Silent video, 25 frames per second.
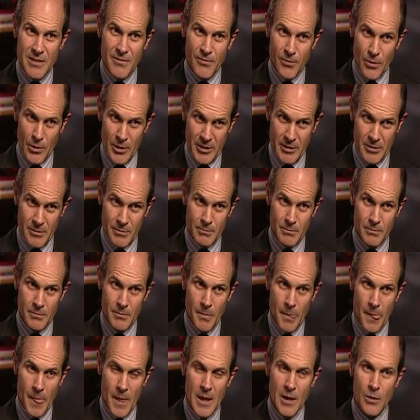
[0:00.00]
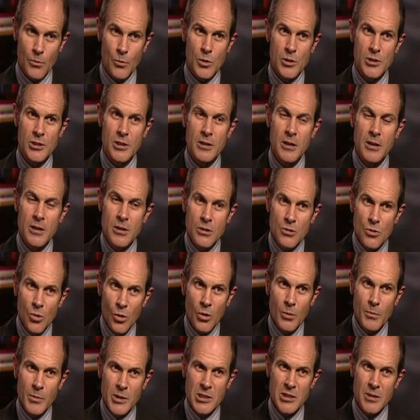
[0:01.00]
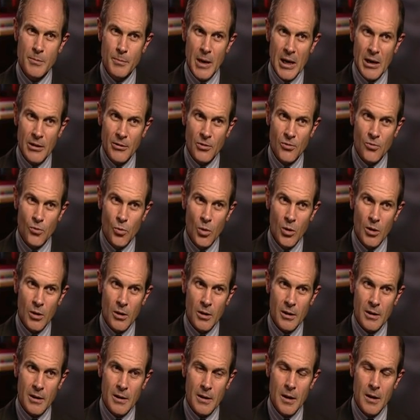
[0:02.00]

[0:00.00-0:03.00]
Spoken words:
for him. It was an enormous amount of work,